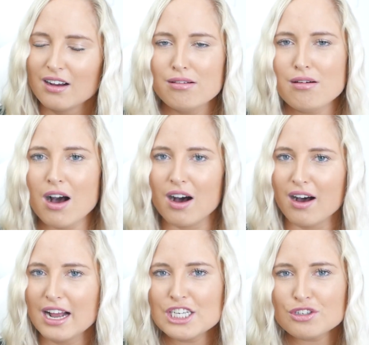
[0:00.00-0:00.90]
whew,
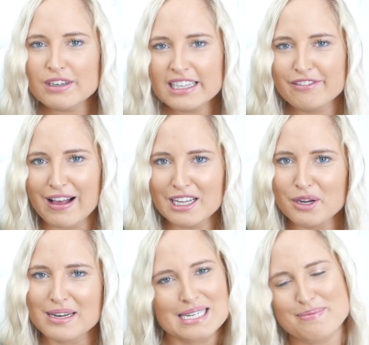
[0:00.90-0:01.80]
I just really
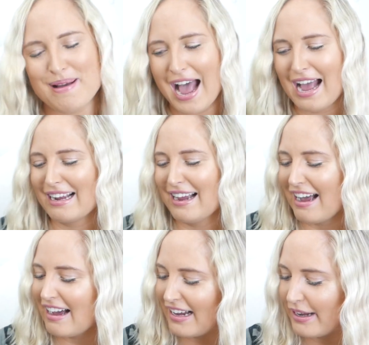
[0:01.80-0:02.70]
value it as a bag.
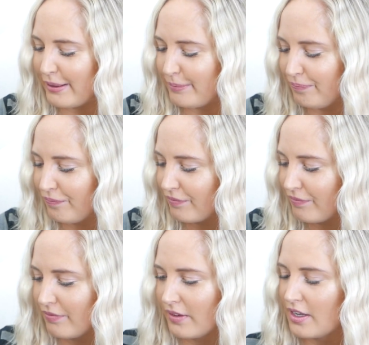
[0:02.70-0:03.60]
Um,
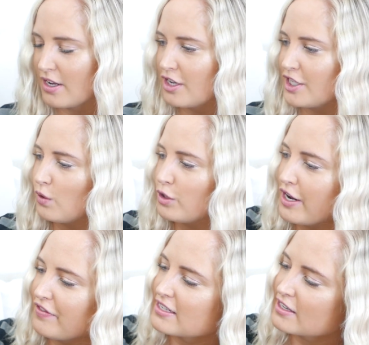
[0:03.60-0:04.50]
so you
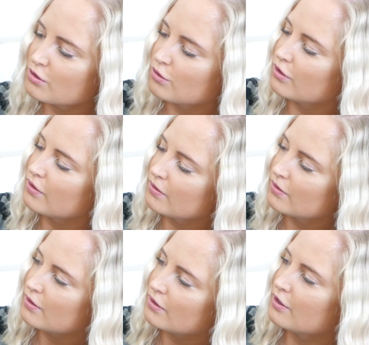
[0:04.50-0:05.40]
also have this little
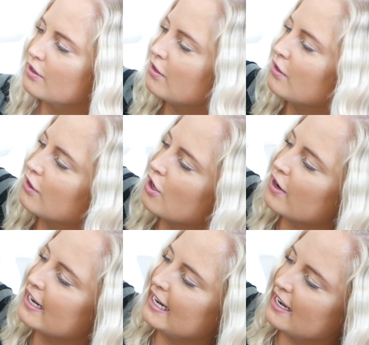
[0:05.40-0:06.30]

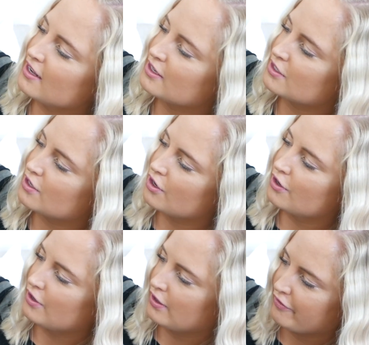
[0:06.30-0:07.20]
lock here, so
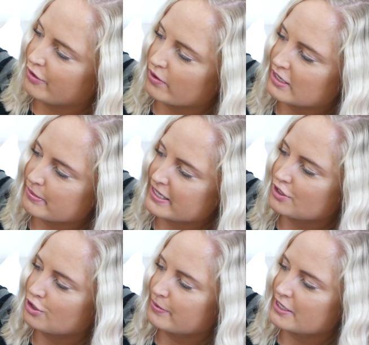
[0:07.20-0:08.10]
if you want it to be
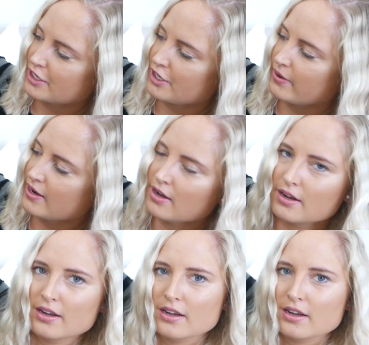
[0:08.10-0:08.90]
super secure,